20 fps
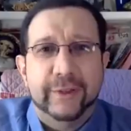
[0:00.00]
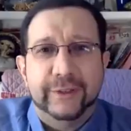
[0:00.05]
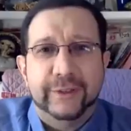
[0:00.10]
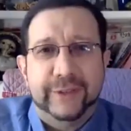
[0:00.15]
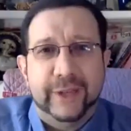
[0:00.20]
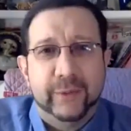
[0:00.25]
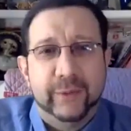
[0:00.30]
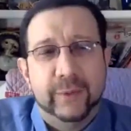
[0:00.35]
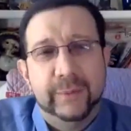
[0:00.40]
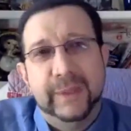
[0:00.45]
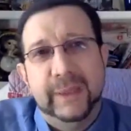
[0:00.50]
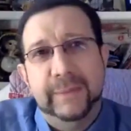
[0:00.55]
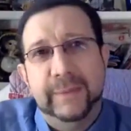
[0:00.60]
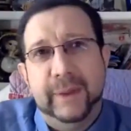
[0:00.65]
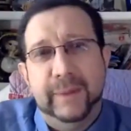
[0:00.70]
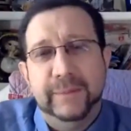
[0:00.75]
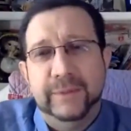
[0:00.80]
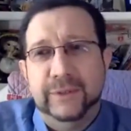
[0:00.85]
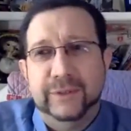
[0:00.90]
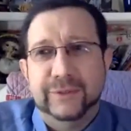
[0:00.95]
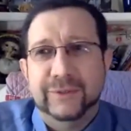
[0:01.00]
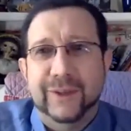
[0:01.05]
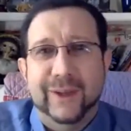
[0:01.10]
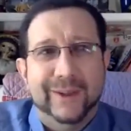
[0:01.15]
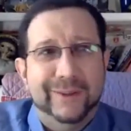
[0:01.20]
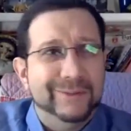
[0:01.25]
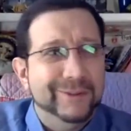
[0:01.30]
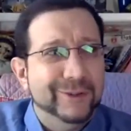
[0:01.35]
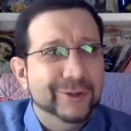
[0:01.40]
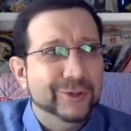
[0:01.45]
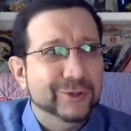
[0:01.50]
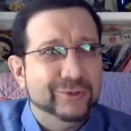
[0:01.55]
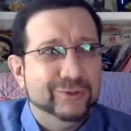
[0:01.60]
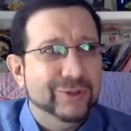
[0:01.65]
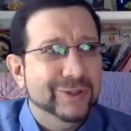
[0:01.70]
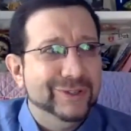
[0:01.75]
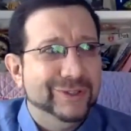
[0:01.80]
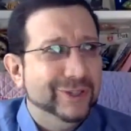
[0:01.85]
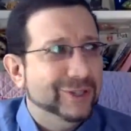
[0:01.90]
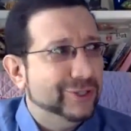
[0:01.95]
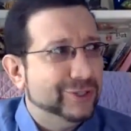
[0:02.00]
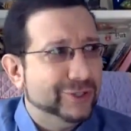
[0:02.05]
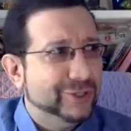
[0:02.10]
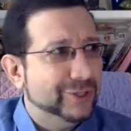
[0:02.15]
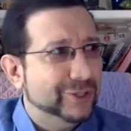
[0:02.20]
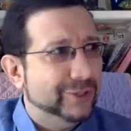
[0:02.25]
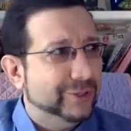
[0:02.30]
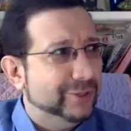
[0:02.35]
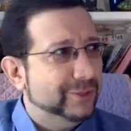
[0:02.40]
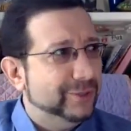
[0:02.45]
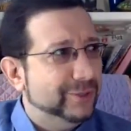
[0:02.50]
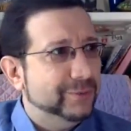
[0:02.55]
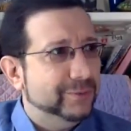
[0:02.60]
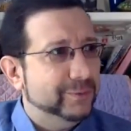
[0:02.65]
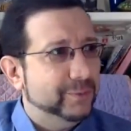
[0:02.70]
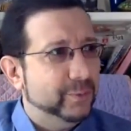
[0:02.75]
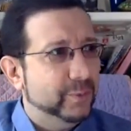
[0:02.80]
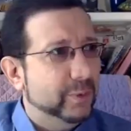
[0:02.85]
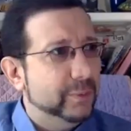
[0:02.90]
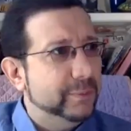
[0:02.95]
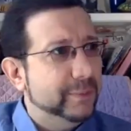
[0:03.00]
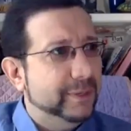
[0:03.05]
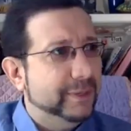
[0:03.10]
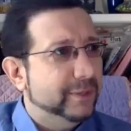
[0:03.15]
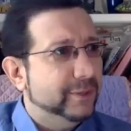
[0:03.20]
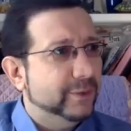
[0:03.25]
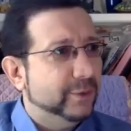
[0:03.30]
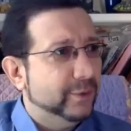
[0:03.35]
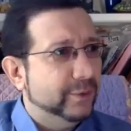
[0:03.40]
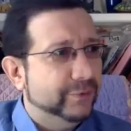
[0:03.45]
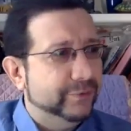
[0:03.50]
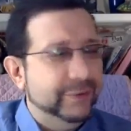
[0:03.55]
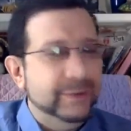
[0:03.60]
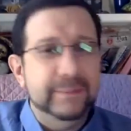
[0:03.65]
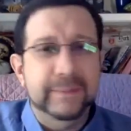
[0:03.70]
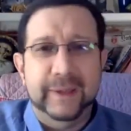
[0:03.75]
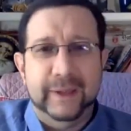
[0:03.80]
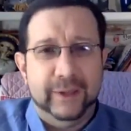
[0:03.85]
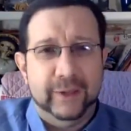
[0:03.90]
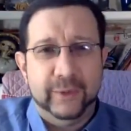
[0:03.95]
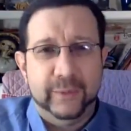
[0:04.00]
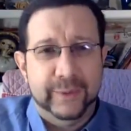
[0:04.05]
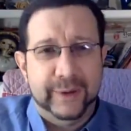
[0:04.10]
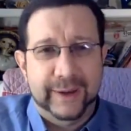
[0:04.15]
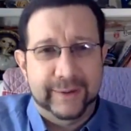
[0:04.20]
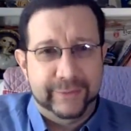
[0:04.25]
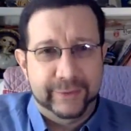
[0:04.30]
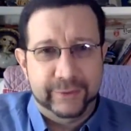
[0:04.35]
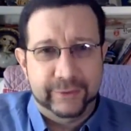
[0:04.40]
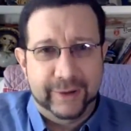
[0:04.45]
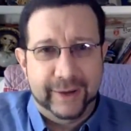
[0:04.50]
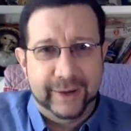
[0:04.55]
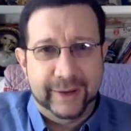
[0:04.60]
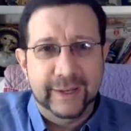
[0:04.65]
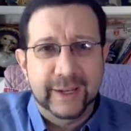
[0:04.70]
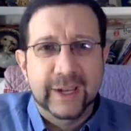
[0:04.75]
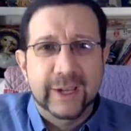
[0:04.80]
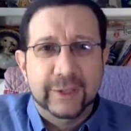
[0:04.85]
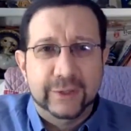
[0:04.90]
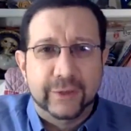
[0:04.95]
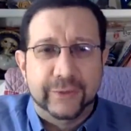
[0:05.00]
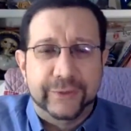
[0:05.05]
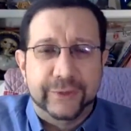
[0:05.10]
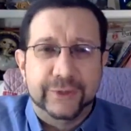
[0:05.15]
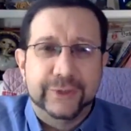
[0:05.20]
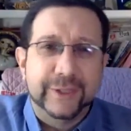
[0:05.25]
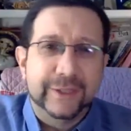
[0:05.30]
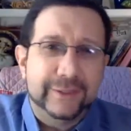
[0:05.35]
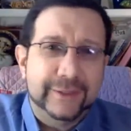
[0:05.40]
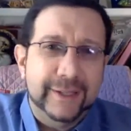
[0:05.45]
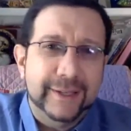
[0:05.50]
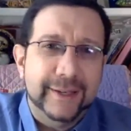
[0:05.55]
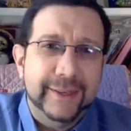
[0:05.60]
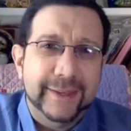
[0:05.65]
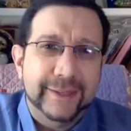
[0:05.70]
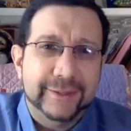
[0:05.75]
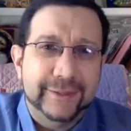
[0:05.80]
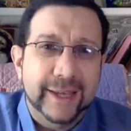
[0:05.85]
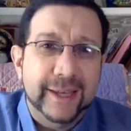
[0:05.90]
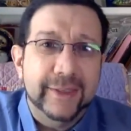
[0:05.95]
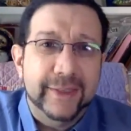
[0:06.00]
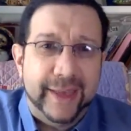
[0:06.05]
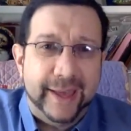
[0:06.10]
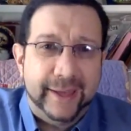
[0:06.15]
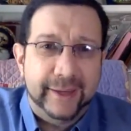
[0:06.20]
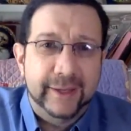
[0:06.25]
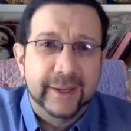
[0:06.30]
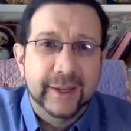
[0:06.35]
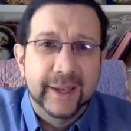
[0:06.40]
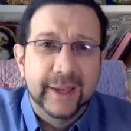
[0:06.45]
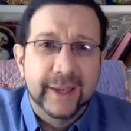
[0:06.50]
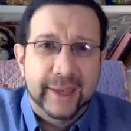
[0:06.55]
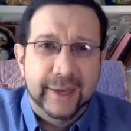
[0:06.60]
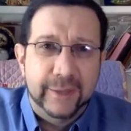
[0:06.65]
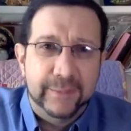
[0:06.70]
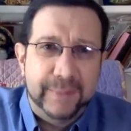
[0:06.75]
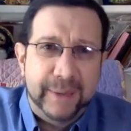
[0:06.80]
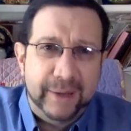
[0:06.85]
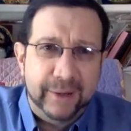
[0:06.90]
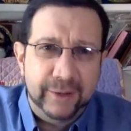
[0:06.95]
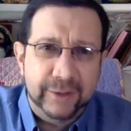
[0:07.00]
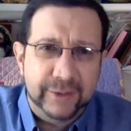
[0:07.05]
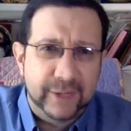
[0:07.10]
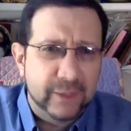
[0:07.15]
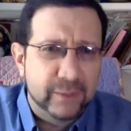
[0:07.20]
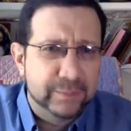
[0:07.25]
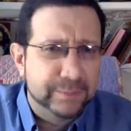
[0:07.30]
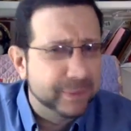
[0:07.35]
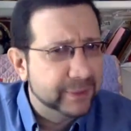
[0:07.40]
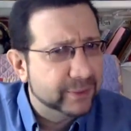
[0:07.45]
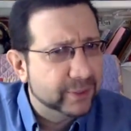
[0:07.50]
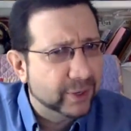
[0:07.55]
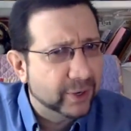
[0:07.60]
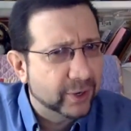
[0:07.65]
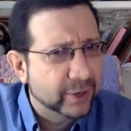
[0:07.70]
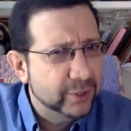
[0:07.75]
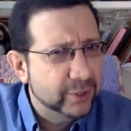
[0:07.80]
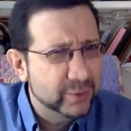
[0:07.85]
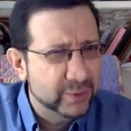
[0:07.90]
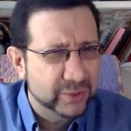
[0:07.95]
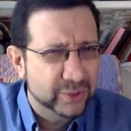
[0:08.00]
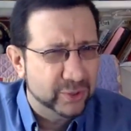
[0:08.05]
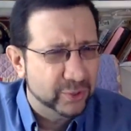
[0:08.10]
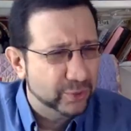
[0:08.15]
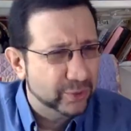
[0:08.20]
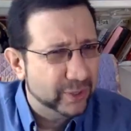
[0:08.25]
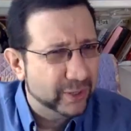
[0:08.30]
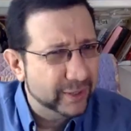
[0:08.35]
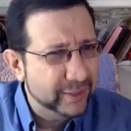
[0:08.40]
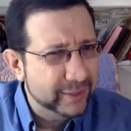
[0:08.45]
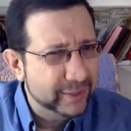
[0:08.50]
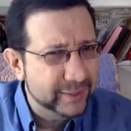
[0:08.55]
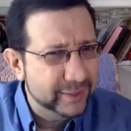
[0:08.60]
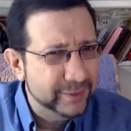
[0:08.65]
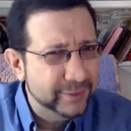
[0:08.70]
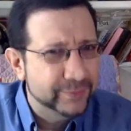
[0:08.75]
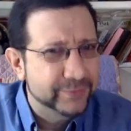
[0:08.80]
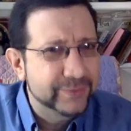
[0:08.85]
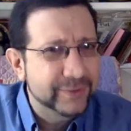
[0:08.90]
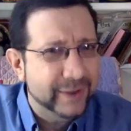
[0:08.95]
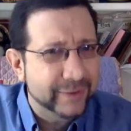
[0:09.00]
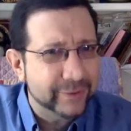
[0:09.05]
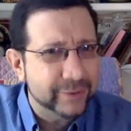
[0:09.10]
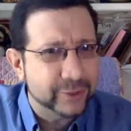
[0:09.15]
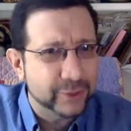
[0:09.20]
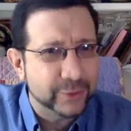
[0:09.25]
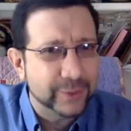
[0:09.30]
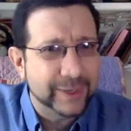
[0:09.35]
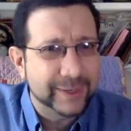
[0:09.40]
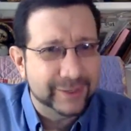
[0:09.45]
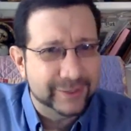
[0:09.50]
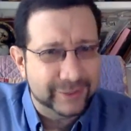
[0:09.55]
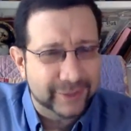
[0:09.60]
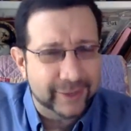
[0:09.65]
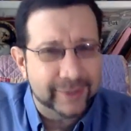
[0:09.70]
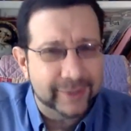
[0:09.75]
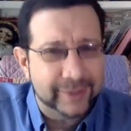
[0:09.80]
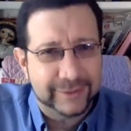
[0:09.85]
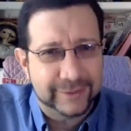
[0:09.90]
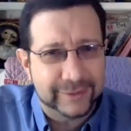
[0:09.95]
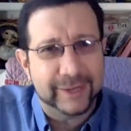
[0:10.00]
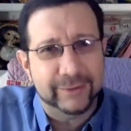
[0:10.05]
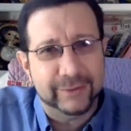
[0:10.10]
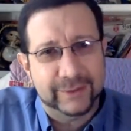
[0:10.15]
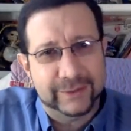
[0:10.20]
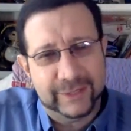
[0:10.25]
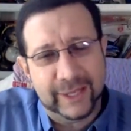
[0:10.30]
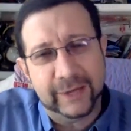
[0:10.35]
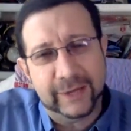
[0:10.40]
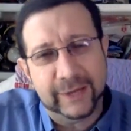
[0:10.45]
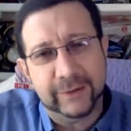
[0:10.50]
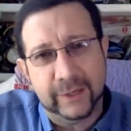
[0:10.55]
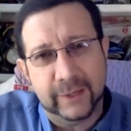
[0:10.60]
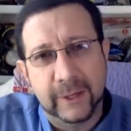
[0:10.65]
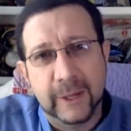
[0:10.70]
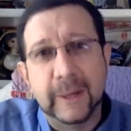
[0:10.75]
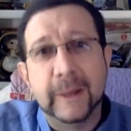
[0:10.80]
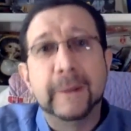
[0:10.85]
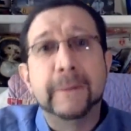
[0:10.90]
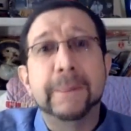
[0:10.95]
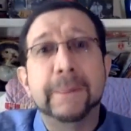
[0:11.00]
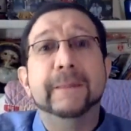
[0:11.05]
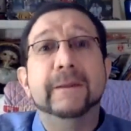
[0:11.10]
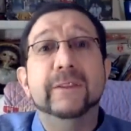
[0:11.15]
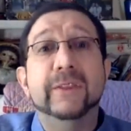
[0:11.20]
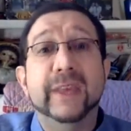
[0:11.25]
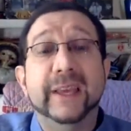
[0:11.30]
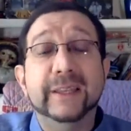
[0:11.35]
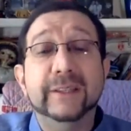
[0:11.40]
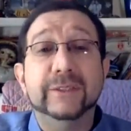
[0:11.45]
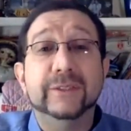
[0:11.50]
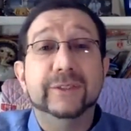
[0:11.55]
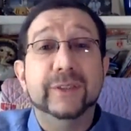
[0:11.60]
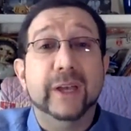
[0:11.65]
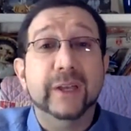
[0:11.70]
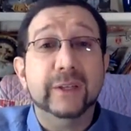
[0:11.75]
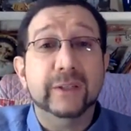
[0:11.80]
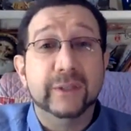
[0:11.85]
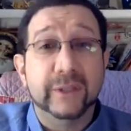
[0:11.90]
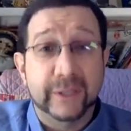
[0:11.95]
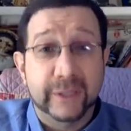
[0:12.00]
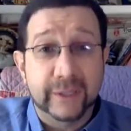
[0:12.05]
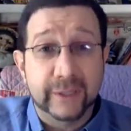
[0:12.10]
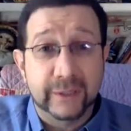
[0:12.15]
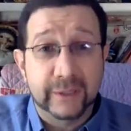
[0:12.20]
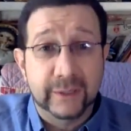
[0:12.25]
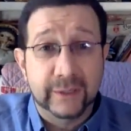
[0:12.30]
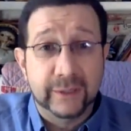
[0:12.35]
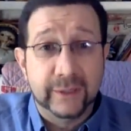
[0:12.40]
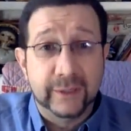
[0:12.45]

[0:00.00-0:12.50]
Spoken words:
than saying, well, maybe I'm just not your traditional woman or female or whatever, right? So if they're 16 and they say that, and the parents like, but are you sure, honey? You've never shown any signs, et cetera, et cetera. Then suddenly